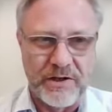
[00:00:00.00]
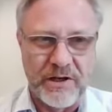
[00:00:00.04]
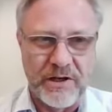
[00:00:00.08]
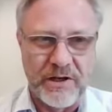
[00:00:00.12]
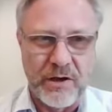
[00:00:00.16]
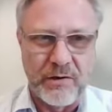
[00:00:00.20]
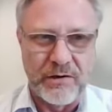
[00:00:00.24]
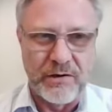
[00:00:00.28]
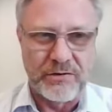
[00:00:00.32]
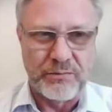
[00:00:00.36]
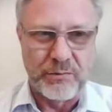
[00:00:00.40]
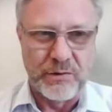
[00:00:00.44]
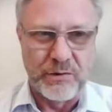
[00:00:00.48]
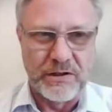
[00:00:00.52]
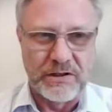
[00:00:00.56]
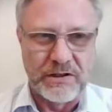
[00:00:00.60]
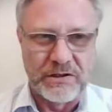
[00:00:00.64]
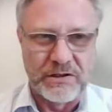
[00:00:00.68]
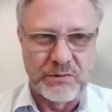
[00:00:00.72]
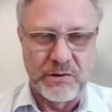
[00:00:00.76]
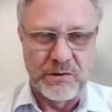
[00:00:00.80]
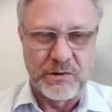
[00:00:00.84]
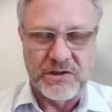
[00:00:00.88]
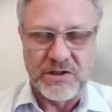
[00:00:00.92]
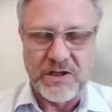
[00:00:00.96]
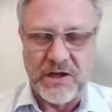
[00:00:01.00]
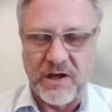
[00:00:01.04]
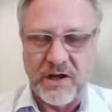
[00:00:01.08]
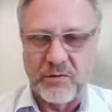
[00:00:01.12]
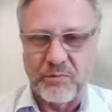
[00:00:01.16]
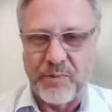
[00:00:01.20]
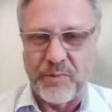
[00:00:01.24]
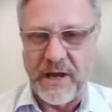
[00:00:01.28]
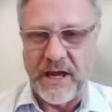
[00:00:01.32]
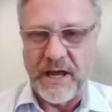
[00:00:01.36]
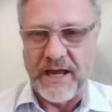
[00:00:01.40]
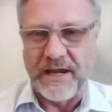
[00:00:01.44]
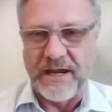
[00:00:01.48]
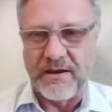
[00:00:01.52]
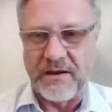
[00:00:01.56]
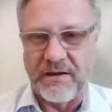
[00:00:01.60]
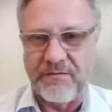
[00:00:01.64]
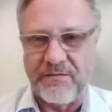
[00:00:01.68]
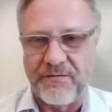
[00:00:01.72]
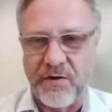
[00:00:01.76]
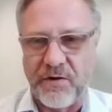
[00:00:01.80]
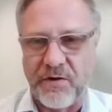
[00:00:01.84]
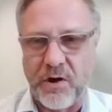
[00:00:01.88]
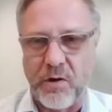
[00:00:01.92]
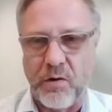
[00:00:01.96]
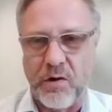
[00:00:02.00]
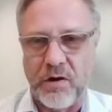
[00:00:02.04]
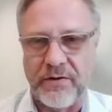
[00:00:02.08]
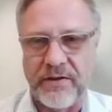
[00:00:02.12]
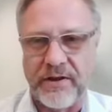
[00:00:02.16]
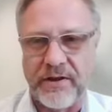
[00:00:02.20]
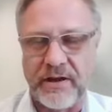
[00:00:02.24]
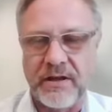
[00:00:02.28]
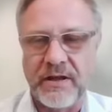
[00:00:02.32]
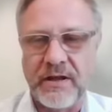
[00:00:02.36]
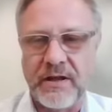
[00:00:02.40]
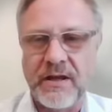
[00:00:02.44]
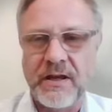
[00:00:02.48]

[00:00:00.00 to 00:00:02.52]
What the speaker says: It's what's called paying it forward.